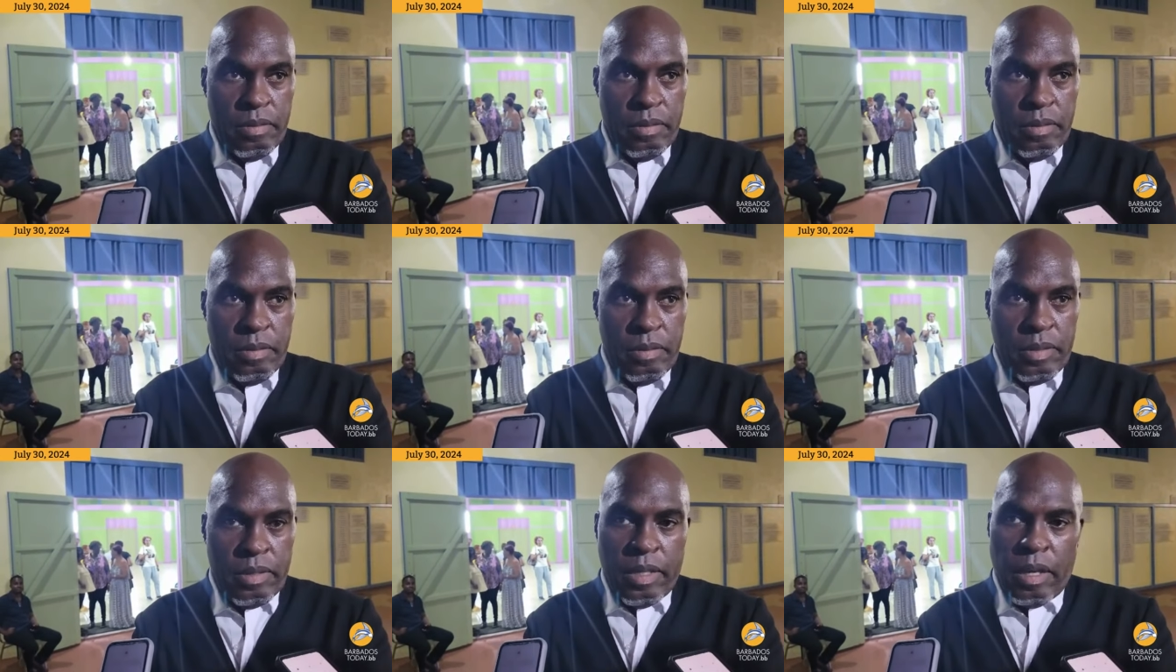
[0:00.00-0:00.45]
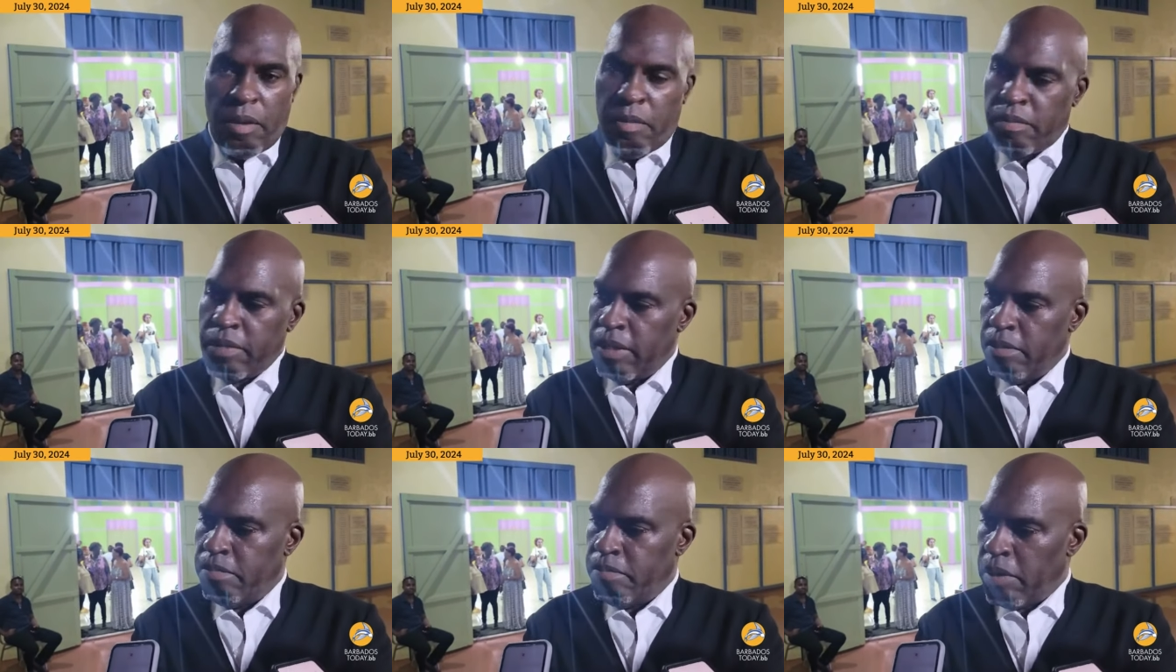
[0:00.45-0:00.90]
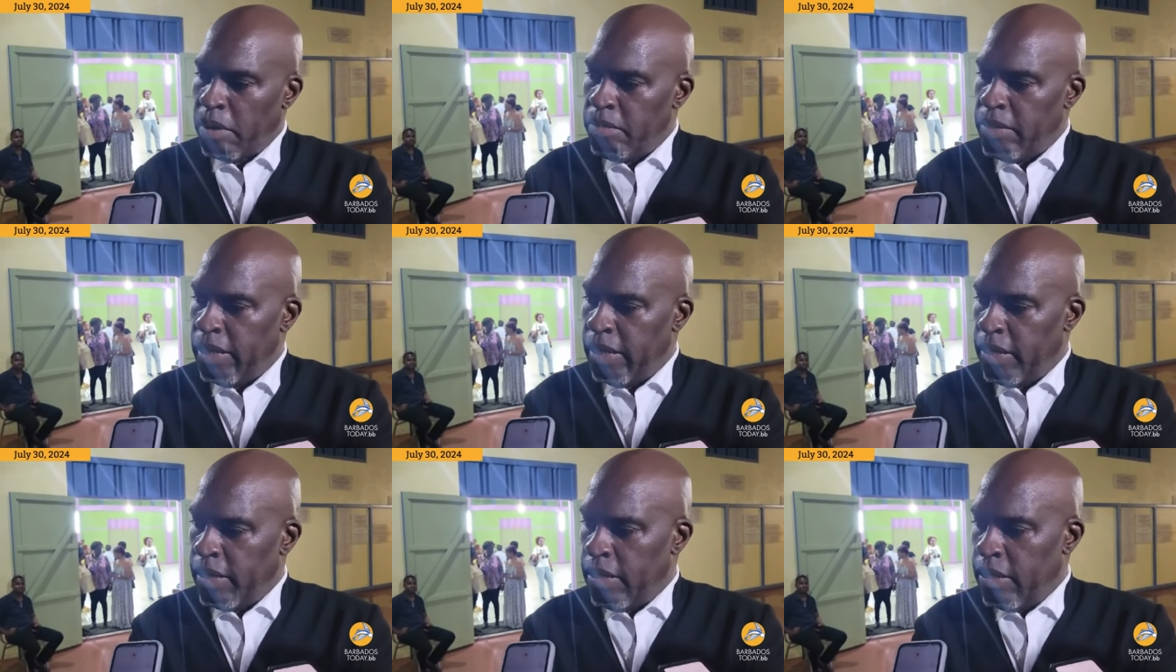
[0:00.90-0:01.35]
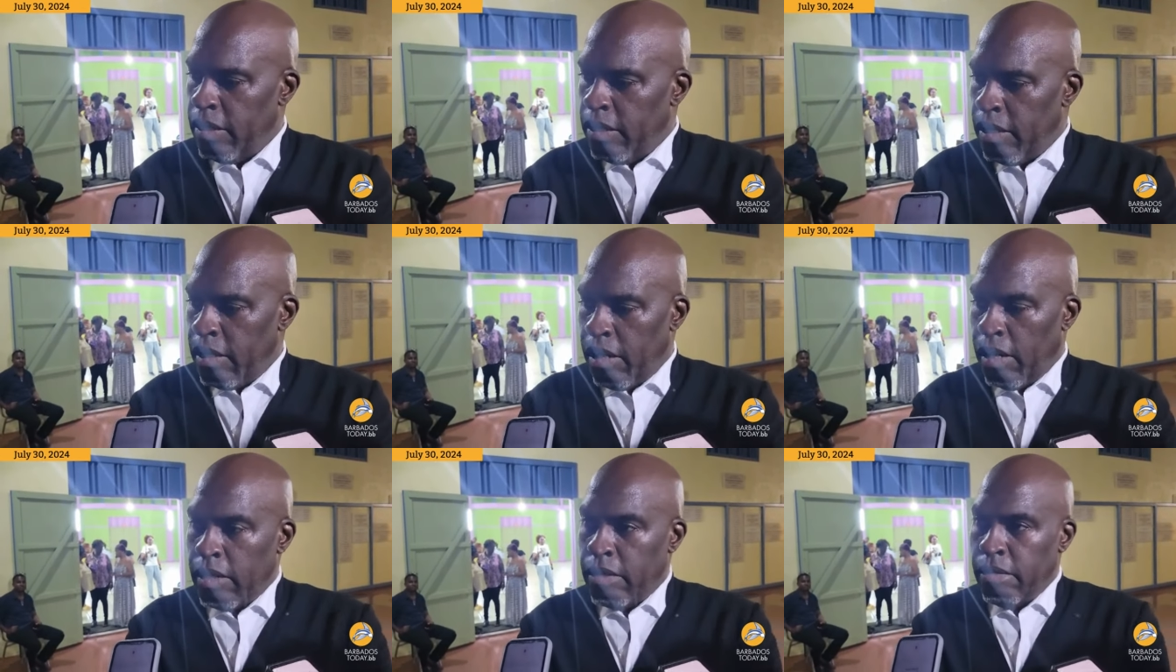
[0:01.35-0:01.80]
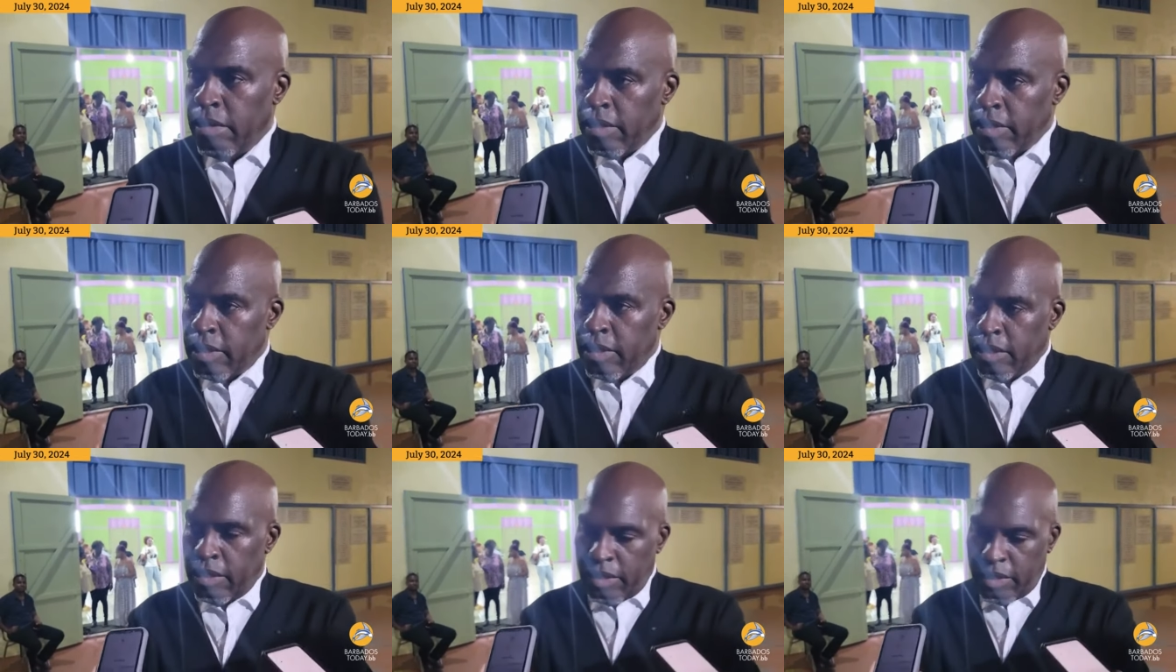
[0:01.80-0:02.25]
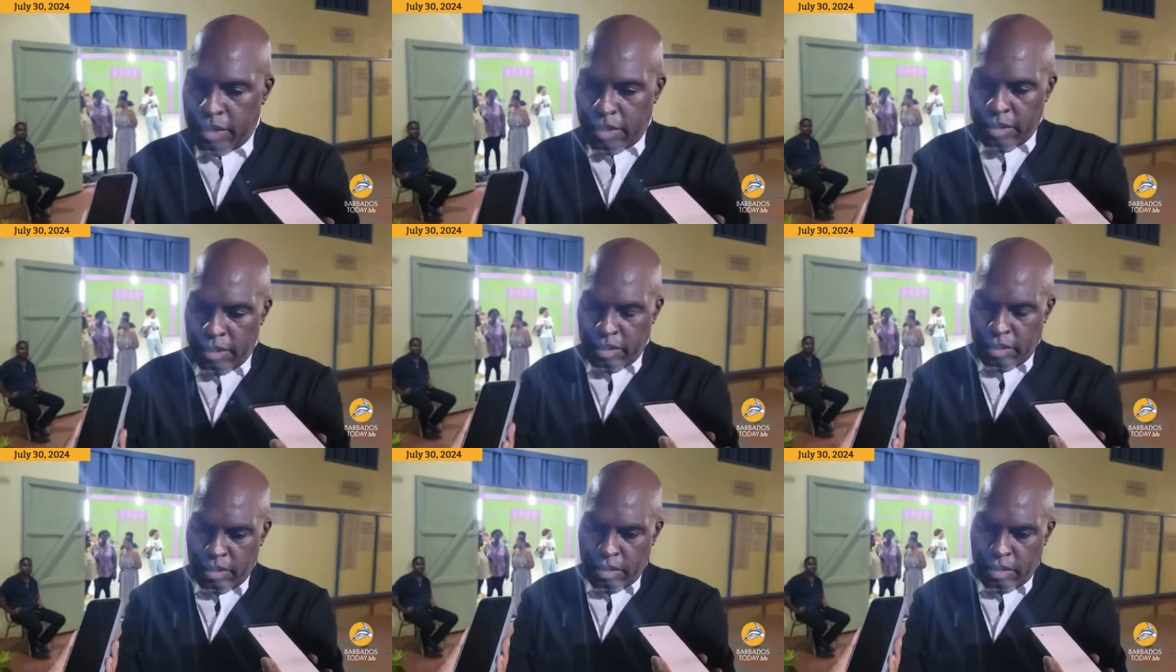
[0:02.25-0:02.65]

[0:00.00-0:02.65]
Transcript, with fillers: stop the public utterances,